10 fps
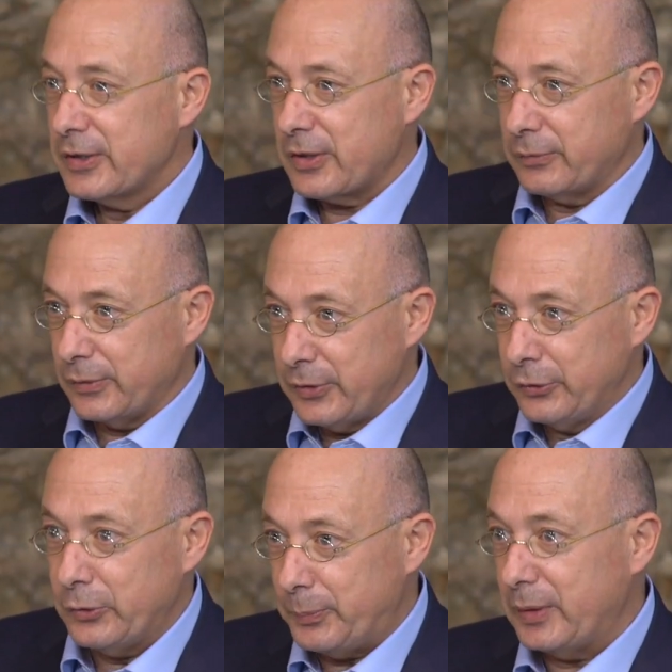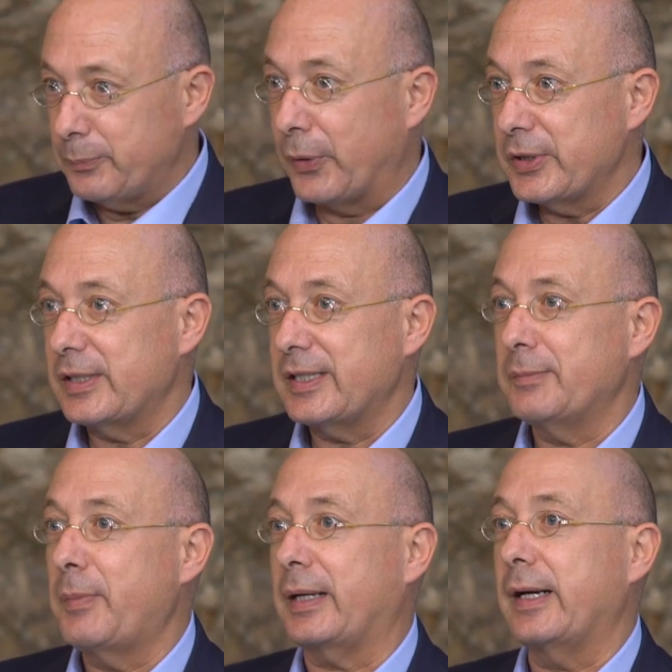So the European poison
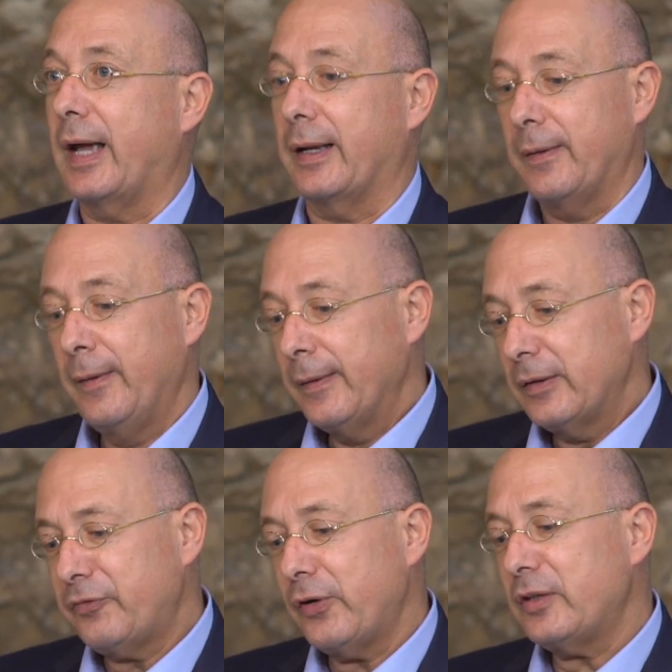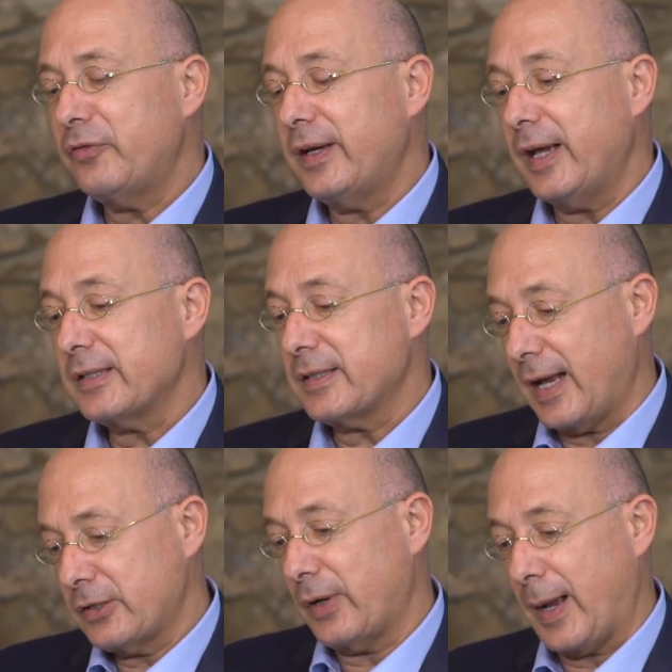is back again. The third thing is,
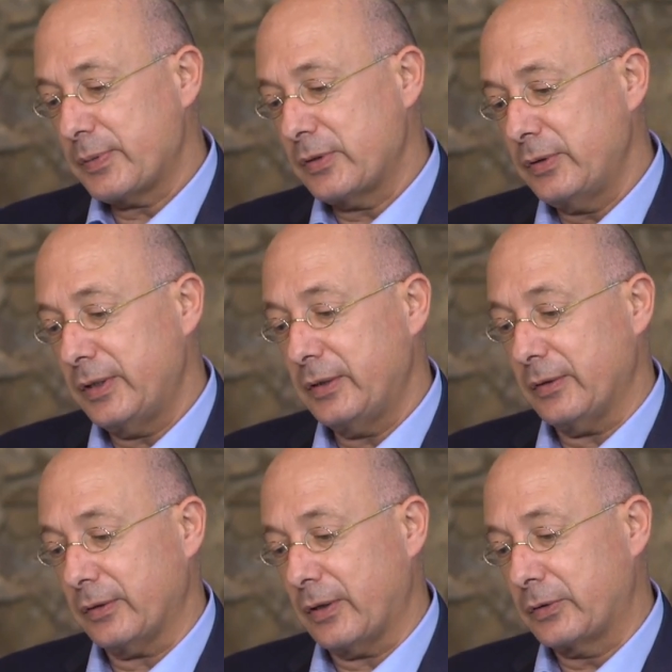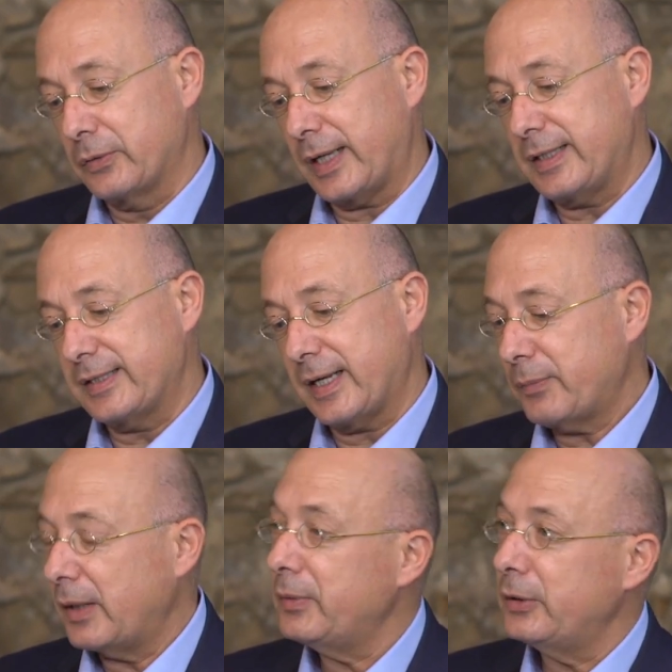as you absolutely correctly
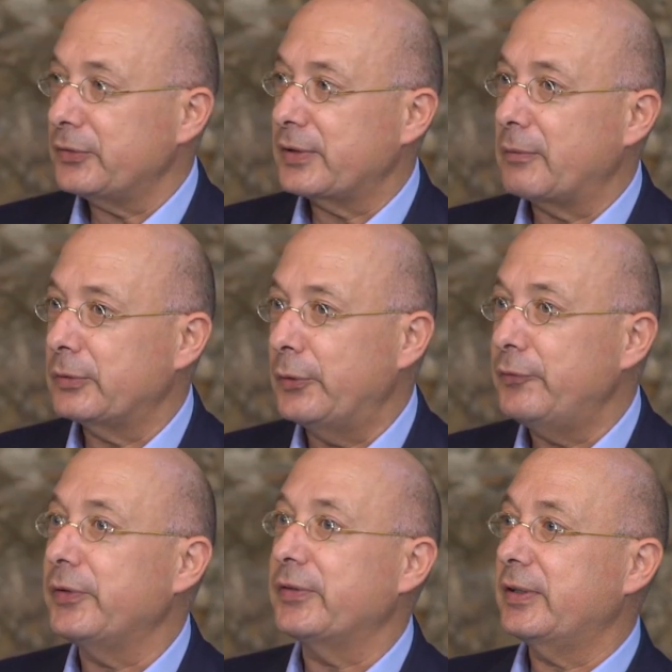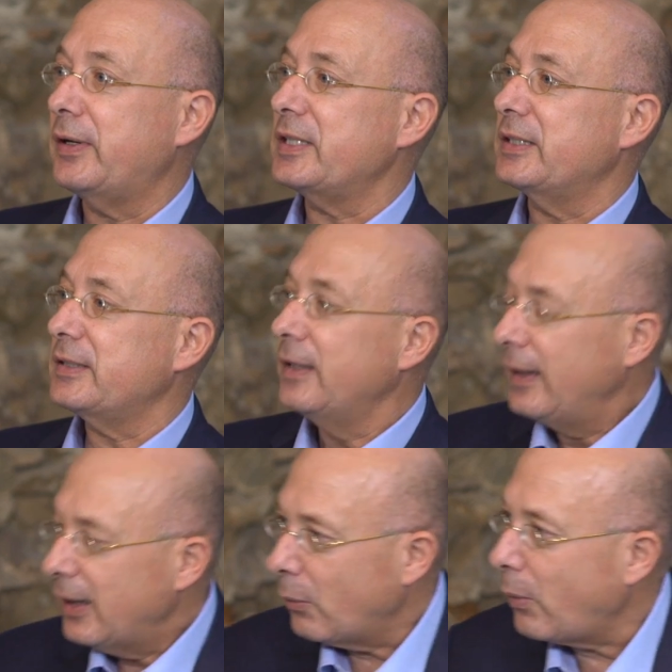said, well, we lost our confidence. The question is,
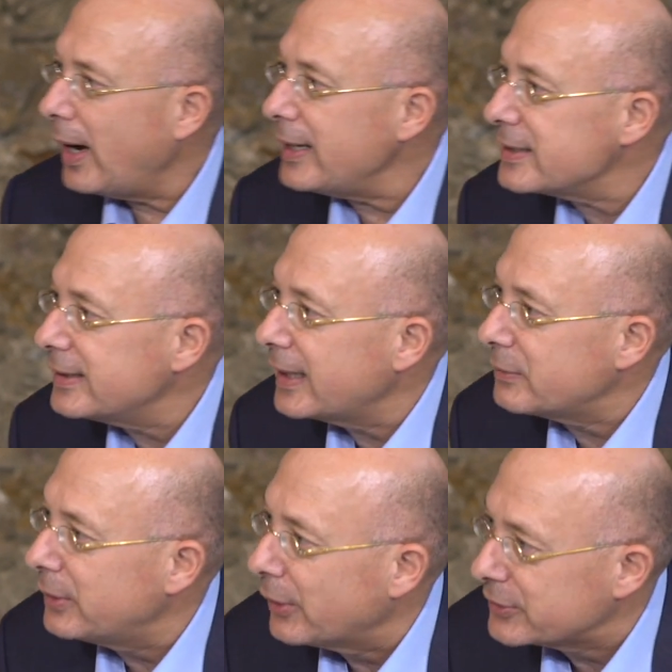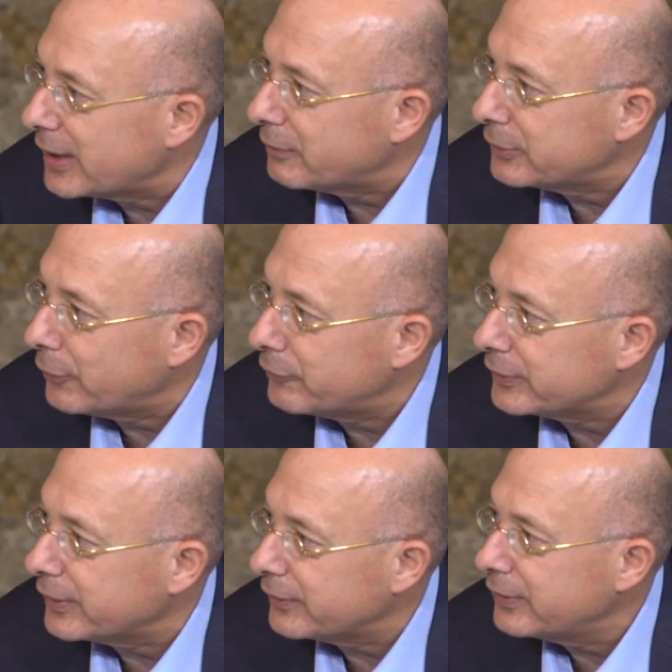why is it that we lost our
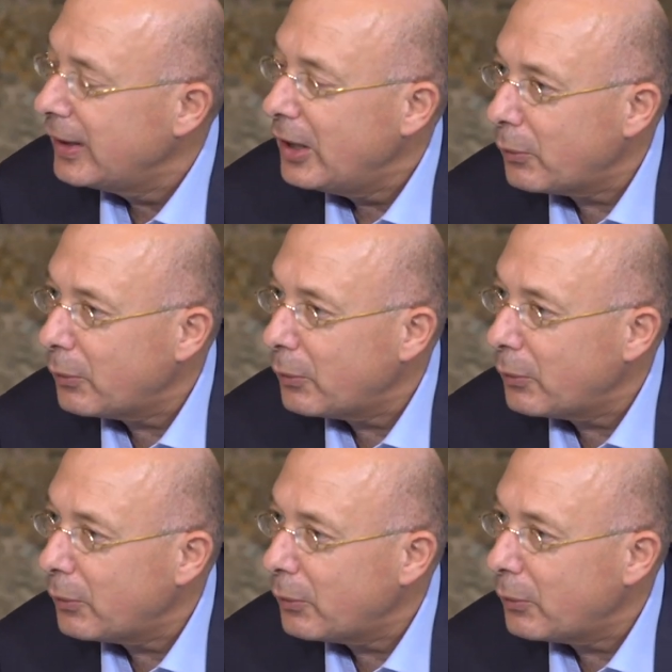confidence?